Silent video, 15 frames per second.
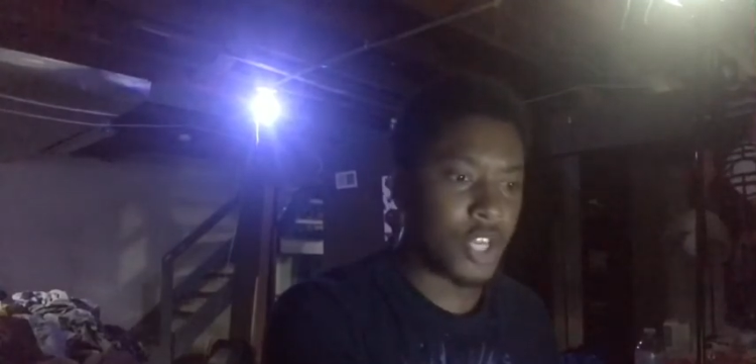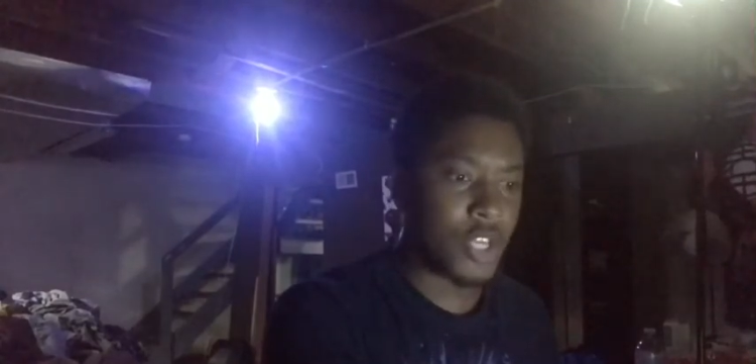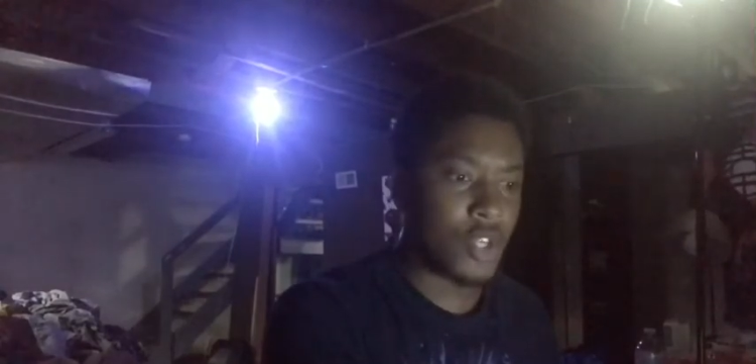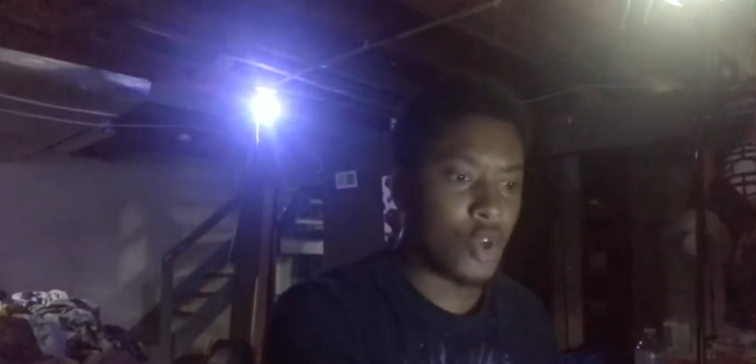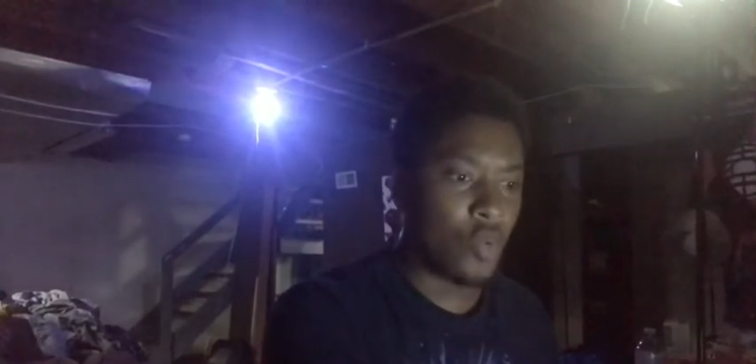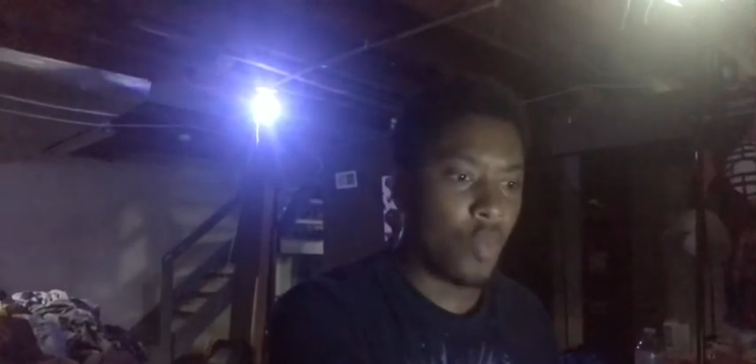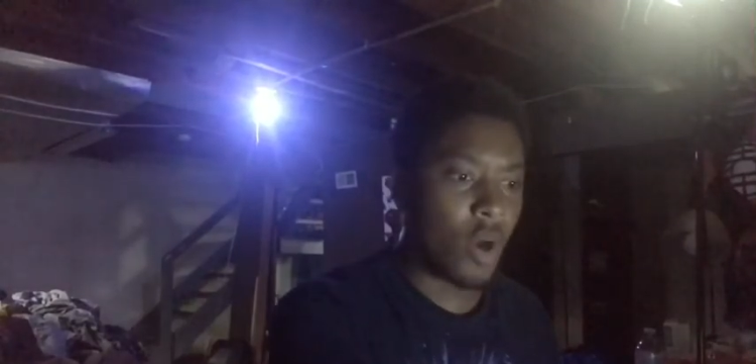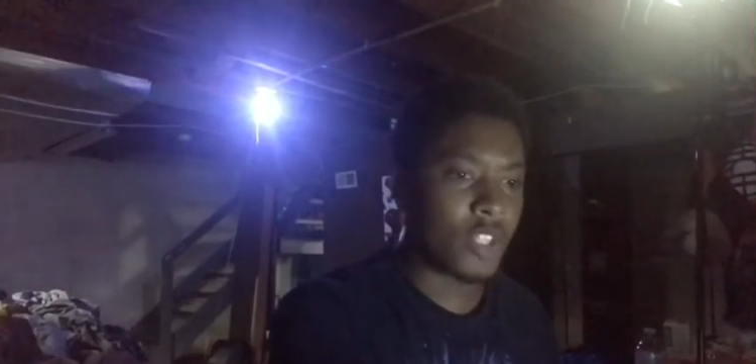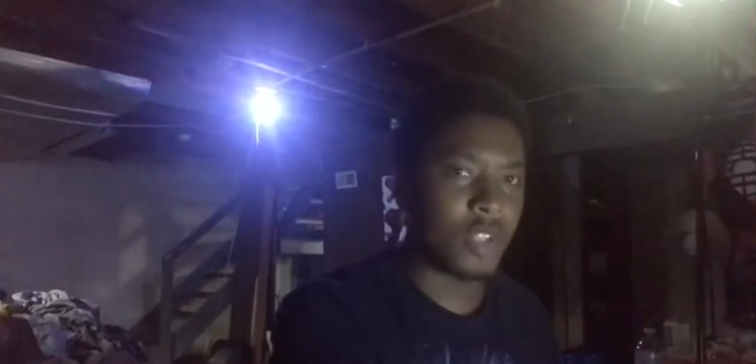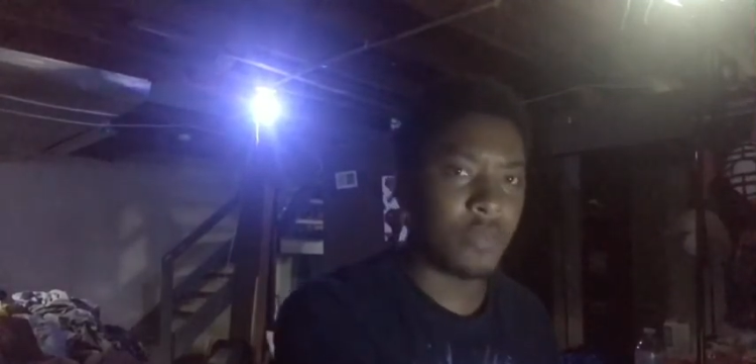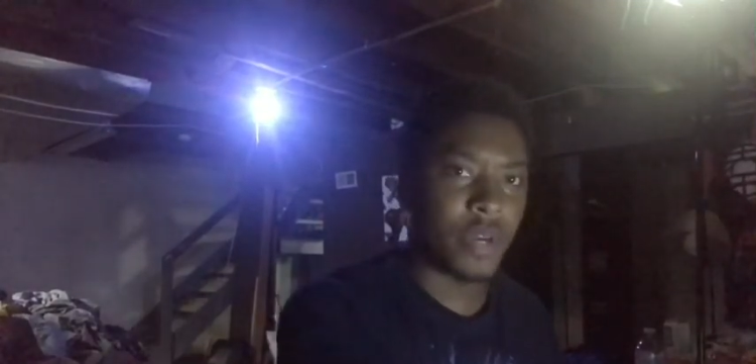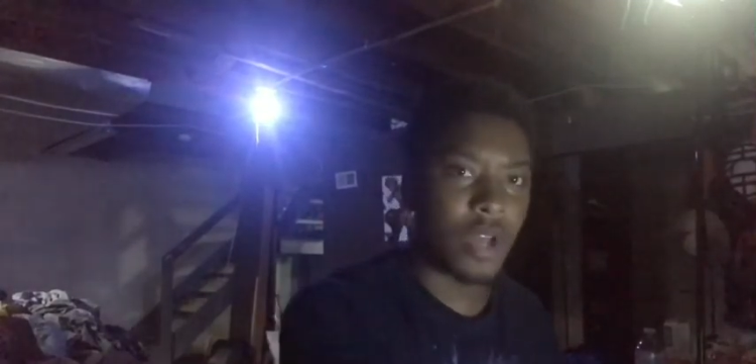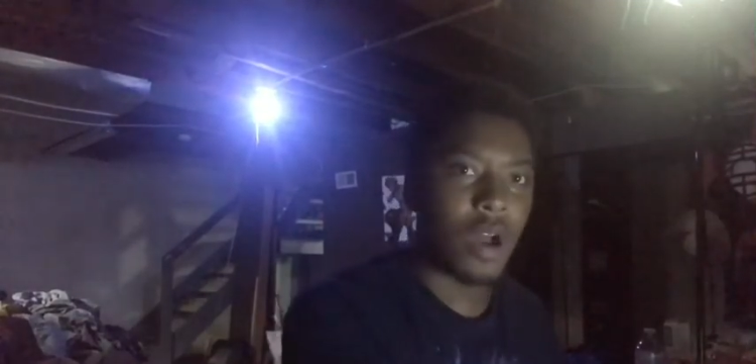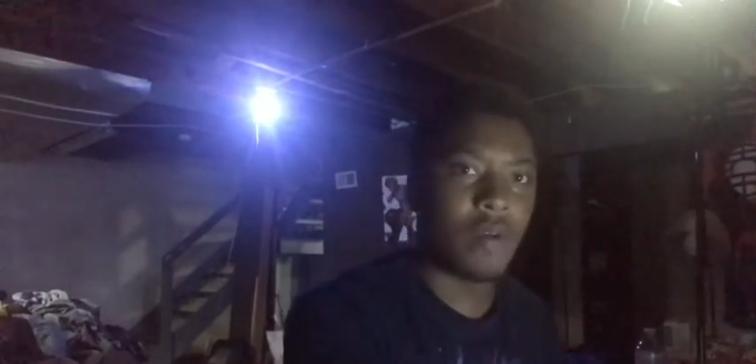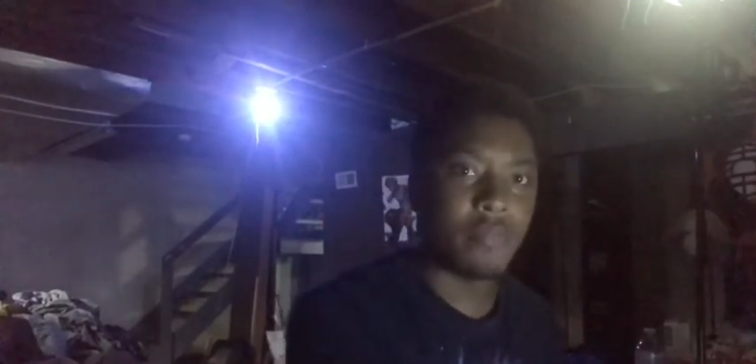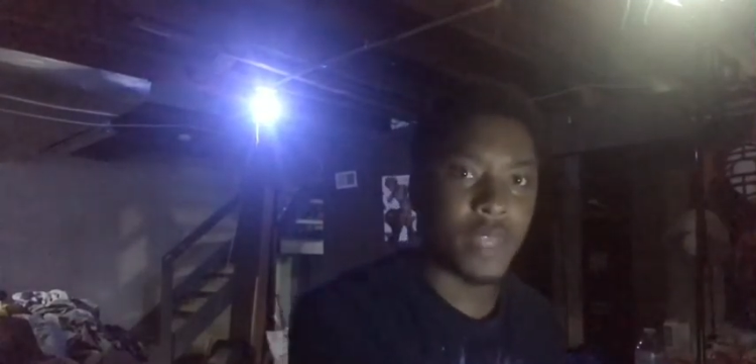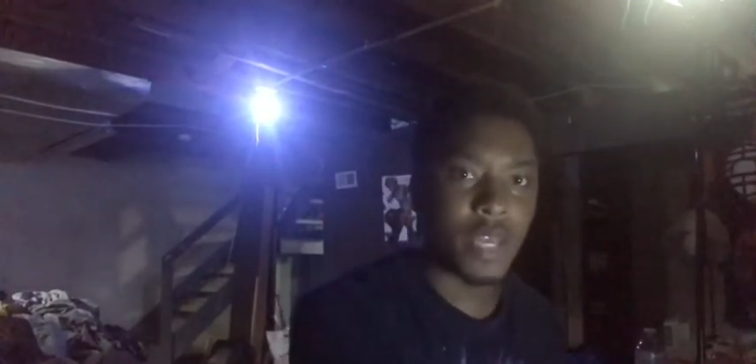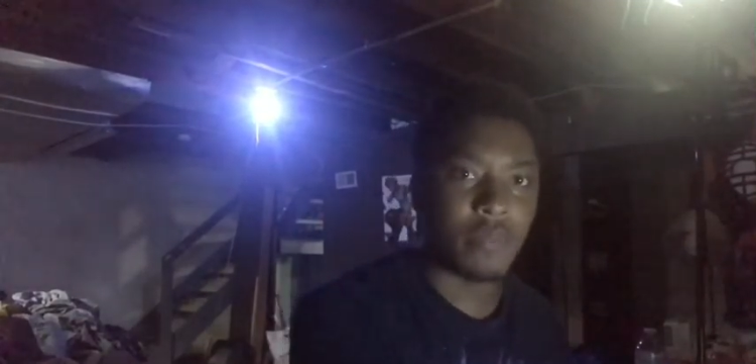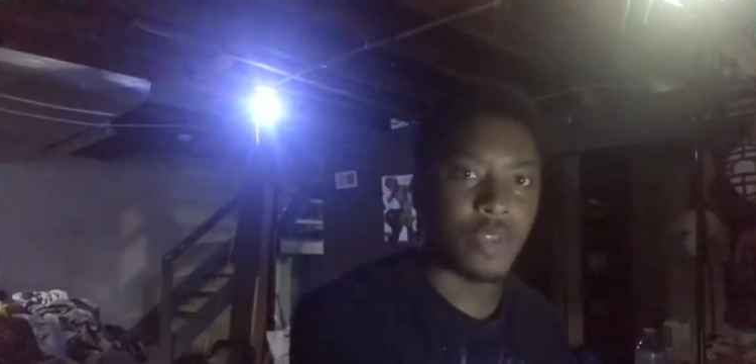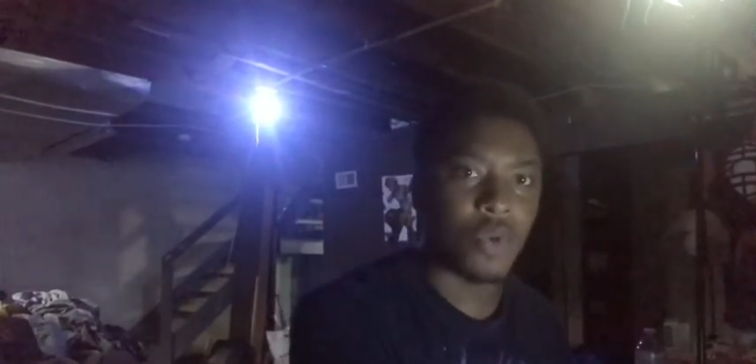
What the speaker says: you want to become them.